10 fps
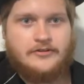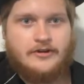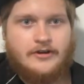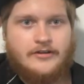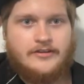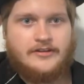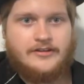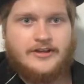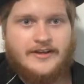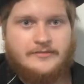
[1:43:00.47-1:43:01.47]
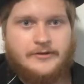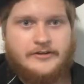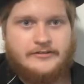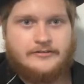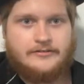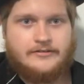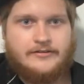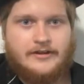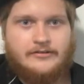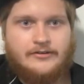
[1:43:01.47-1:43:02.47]
on the CAD model
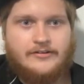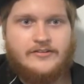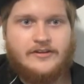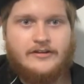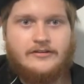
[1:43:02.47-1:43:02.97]
downloading site?